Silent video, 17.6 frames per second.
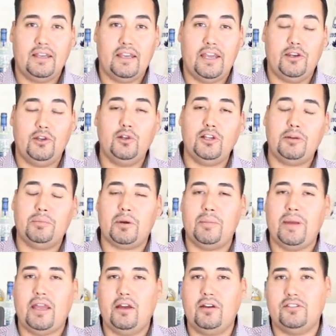And Julio
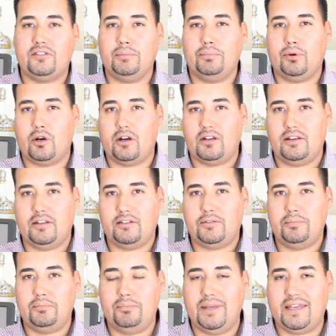Bermejo is important
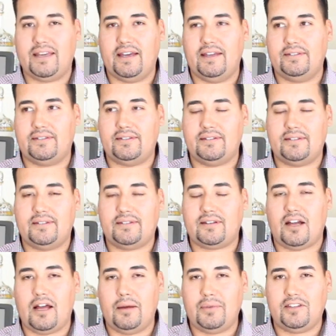is because
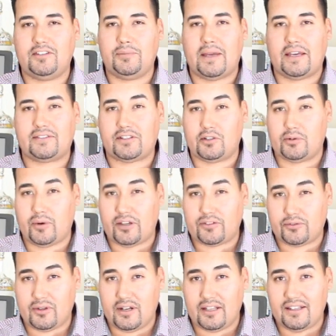Tommy's Mexican
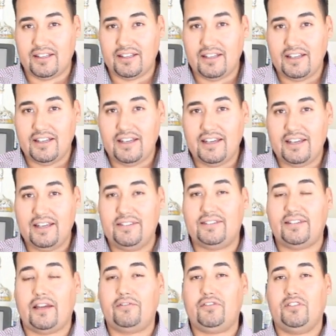restaurant in
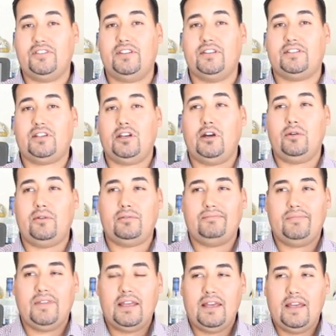San Francisco
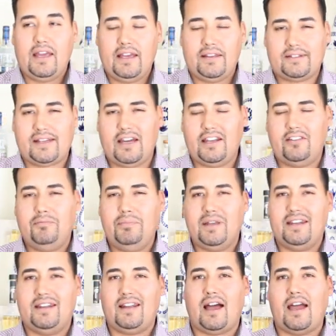has kind of
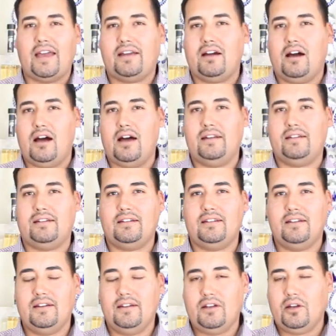been an icon
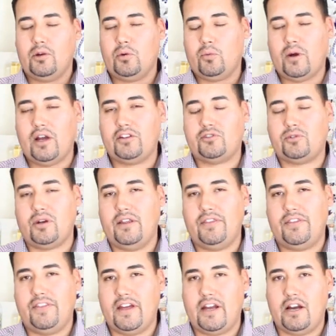
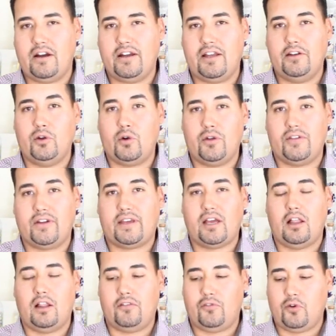restaurant there in Northern
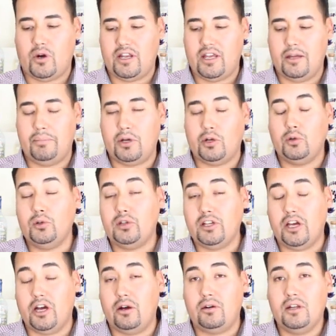California, but
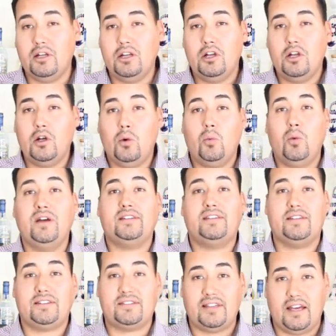Julio
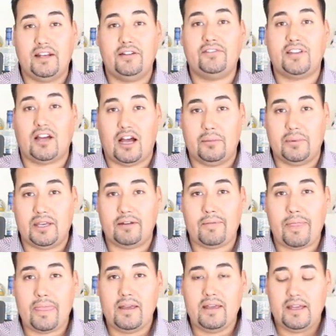was the son of
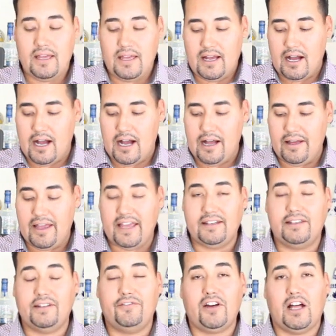Tommy
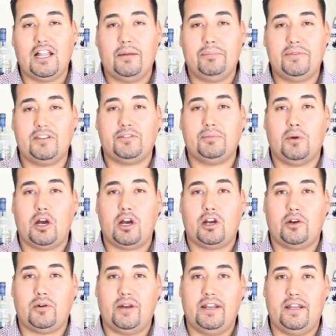and developed this
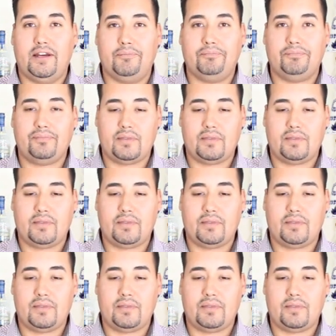margarita.